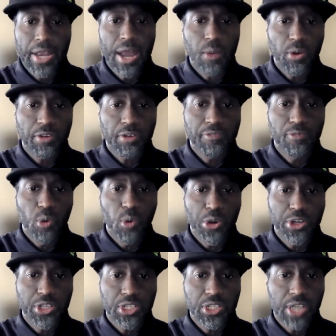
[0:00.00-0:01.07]
network
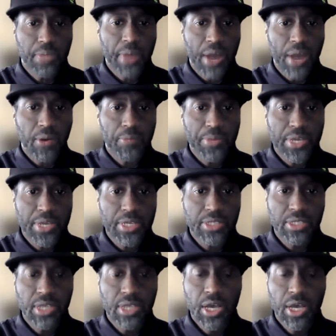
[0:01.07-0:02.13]
for your Just Add Power
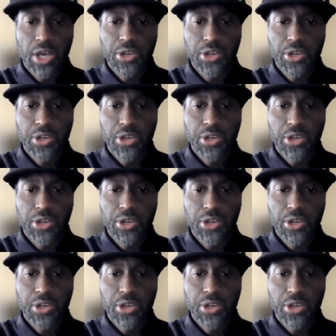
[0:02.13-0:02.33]
piece.